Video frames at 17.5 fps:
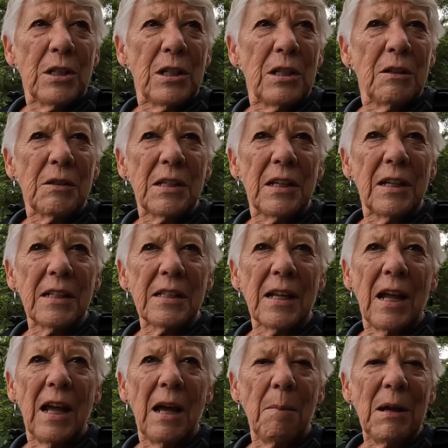to use it as
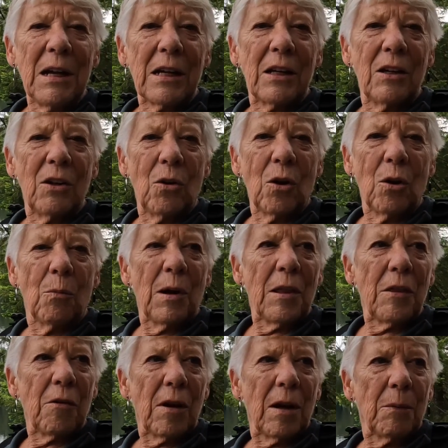a hammock or
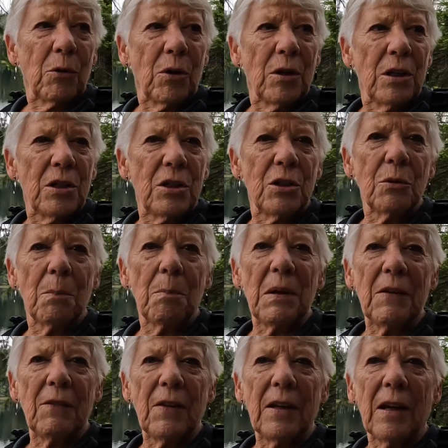whether I'm going to do a
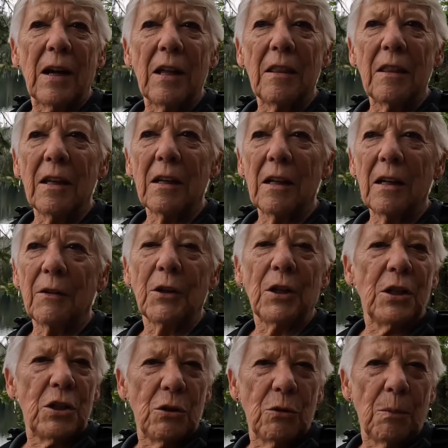bivy. I think I'm
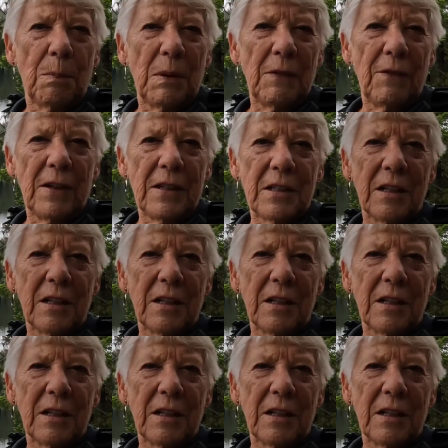going to do a bivy